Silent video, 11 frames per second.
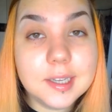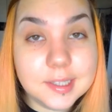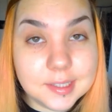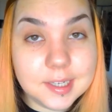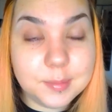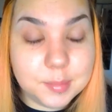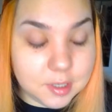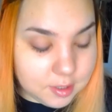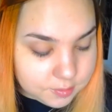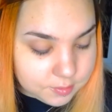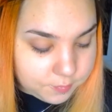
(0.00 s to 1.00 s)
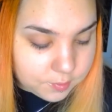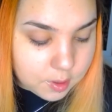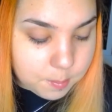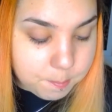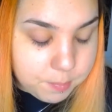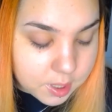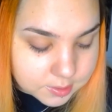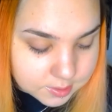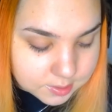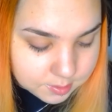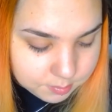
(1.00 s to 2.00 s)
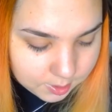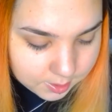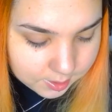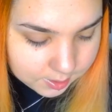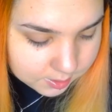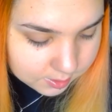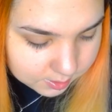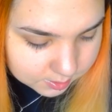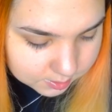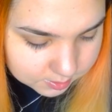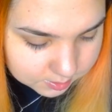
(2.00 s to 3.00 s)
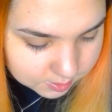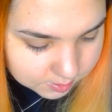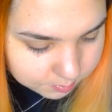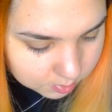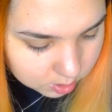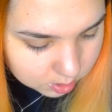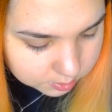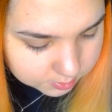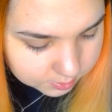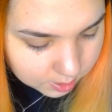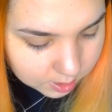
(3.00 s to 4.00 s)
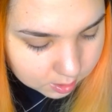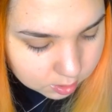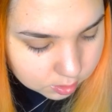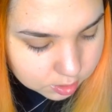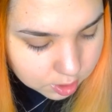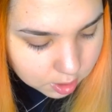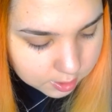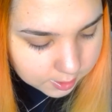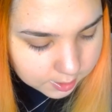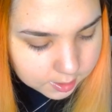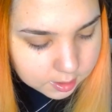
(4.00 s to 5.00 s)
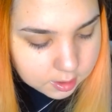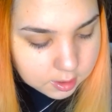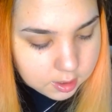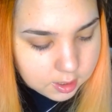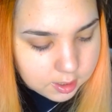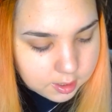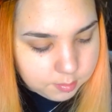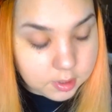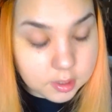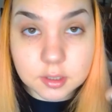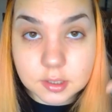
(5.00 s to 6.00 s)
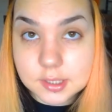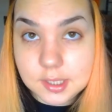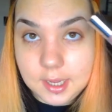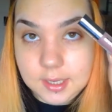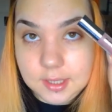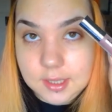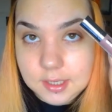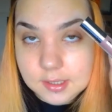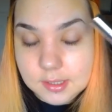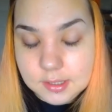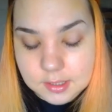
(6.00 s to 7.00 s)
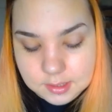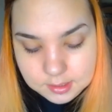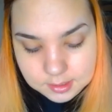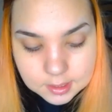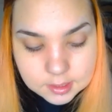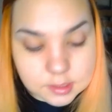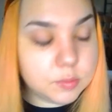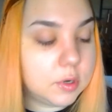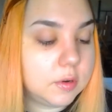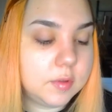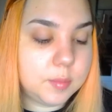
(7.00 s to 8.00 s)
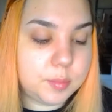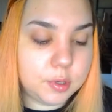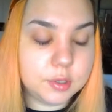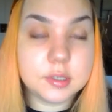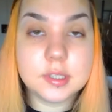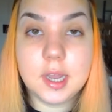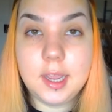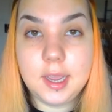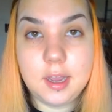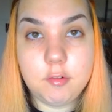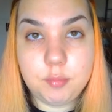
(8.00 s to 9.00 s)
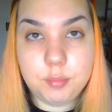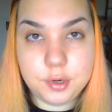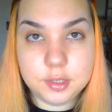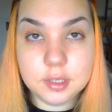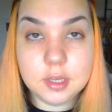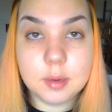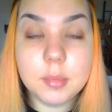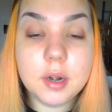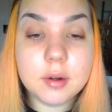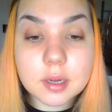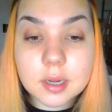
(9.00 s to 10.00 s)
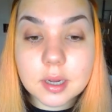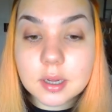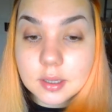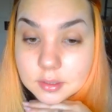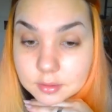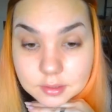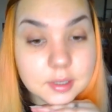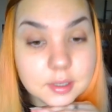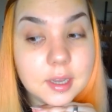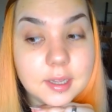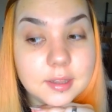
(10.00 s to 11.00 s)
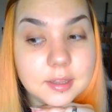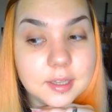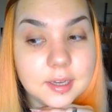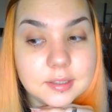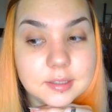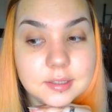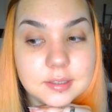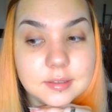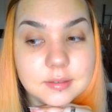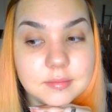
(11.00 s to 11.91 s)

is the lip gloss from Buxom. It is the lip gloss in Dolly. It looks like this. This is one of the products I have bought in America, and that's